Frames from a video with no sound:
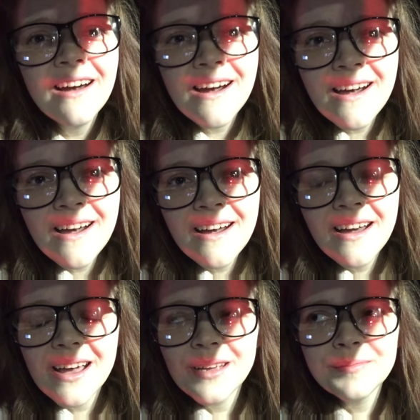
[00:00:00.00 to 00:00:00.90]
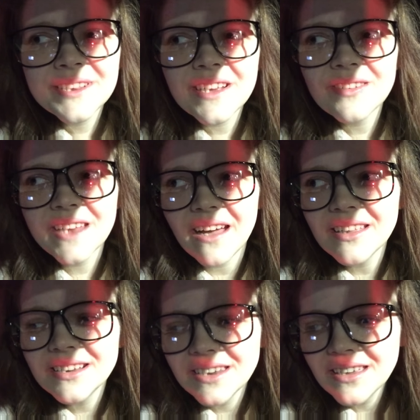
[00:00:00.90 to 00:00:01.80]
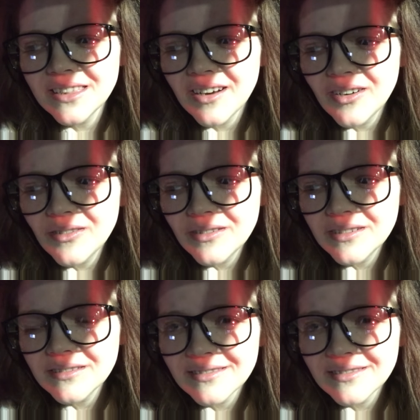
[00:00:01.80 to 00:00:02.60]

I'm so talented though.